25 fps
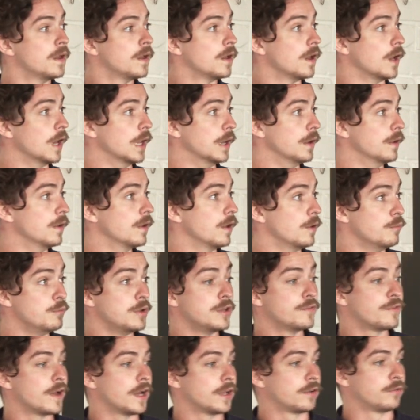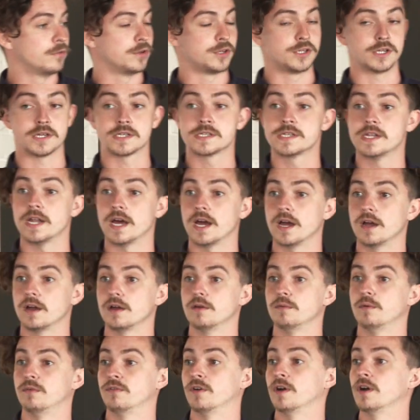And, and we've had to adjust to that
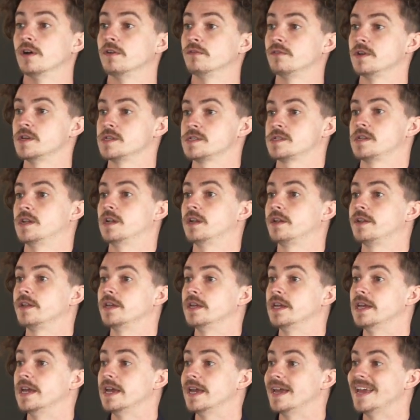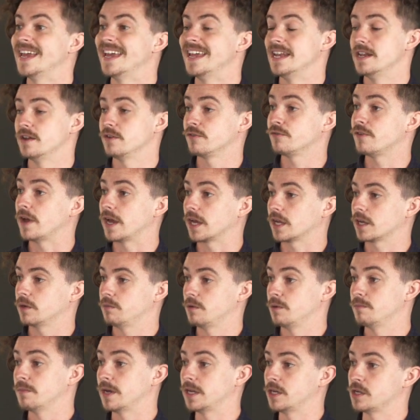with our versatility in the fact that
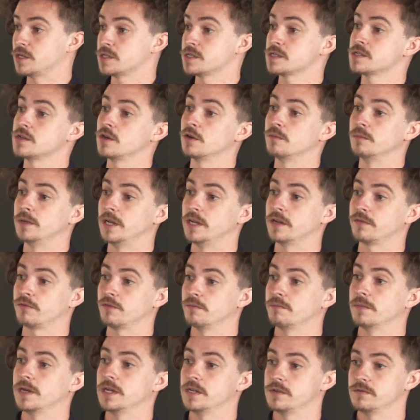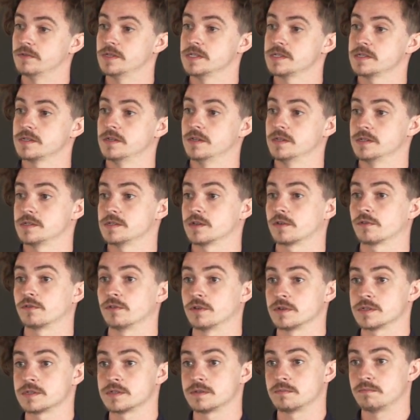we manage so many different major incidents
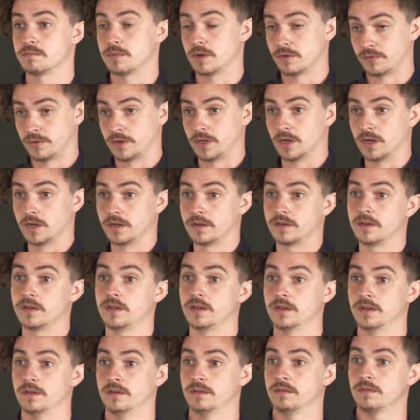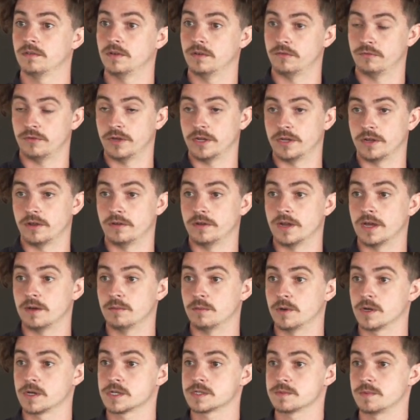across both the IT and, and radio
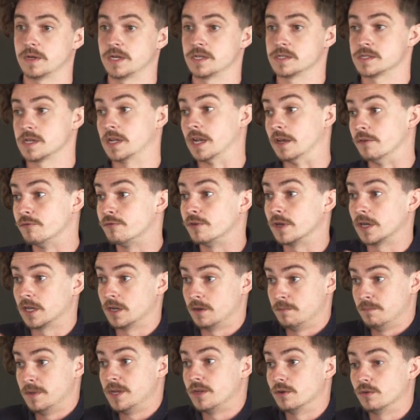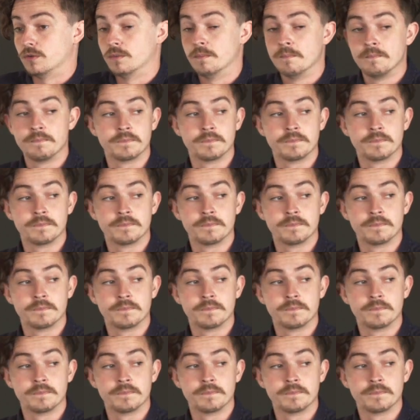network space and everything in the middle.